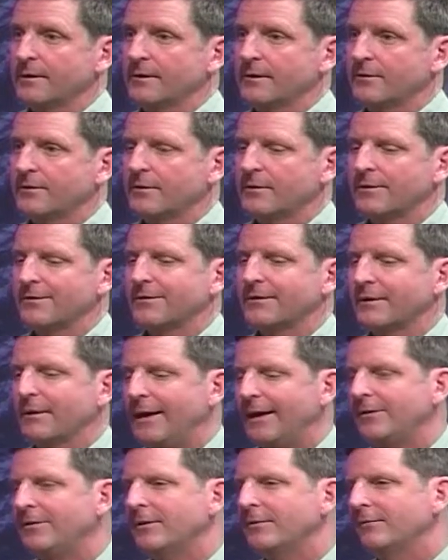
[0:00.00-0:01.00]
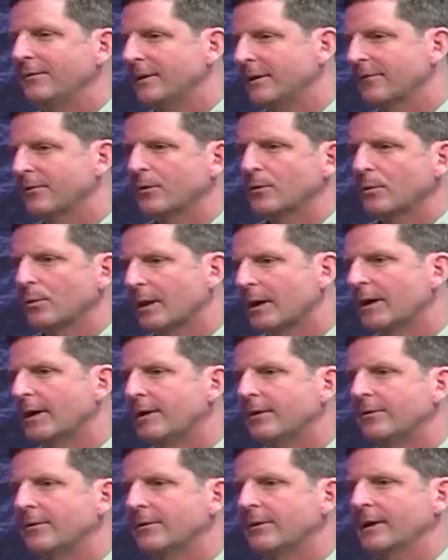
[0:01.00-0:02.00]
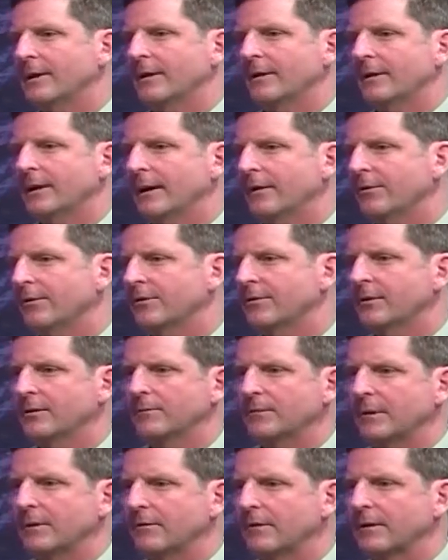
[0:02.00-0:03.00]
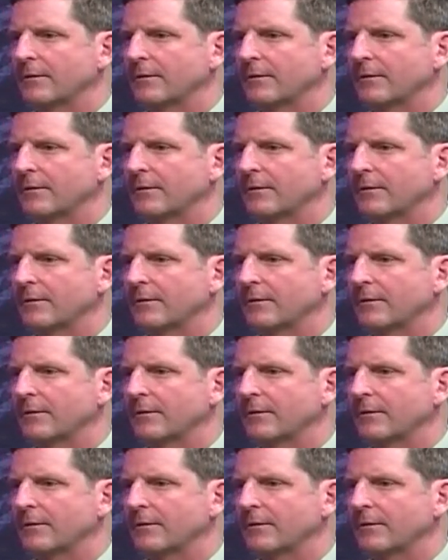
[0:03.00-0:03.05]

So there's lots of different ways that houses can be